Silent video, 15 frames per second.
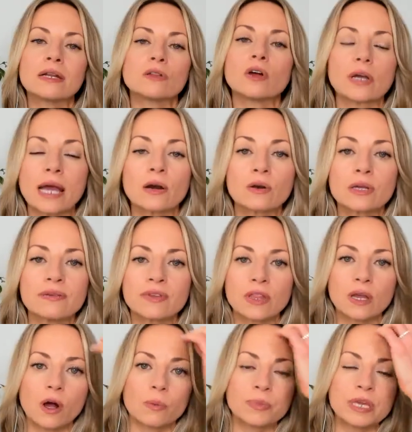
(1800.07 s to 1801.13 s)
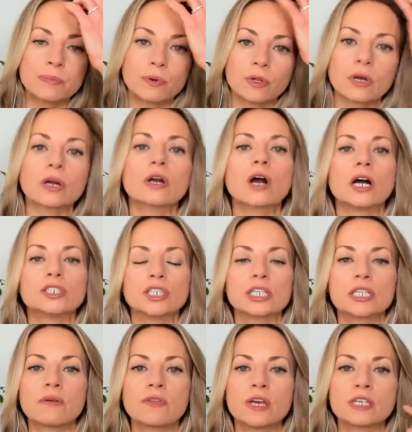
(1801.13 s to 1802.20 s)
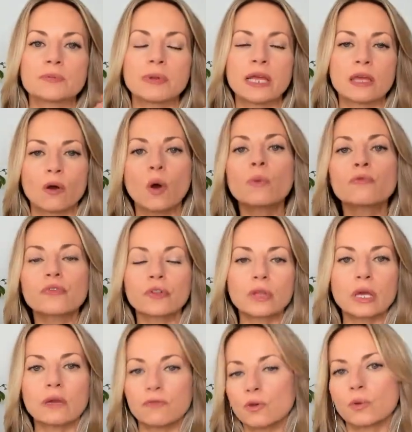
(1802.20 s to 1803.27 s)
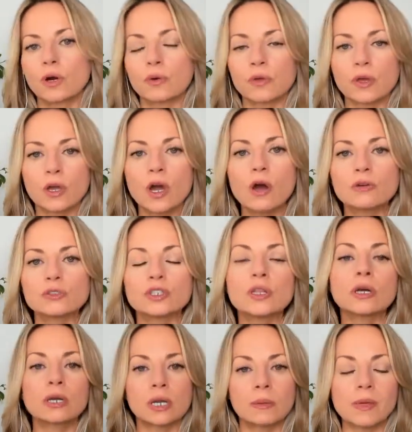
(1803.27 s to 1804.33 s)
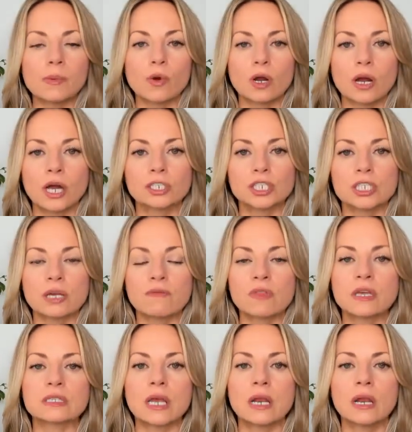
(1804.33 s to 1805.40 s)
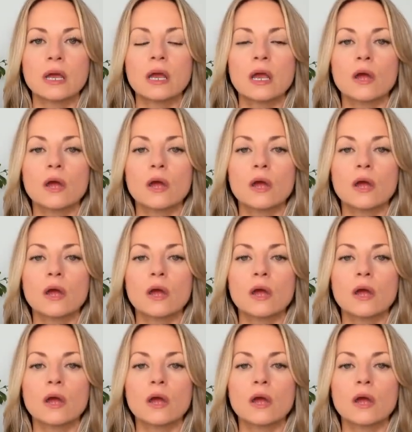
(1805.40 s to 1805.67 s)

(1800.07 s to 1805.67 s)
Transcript: look, I don't even think all people are conscious of this, but hopefully if you work with a coach, they're going to be more conscious of this and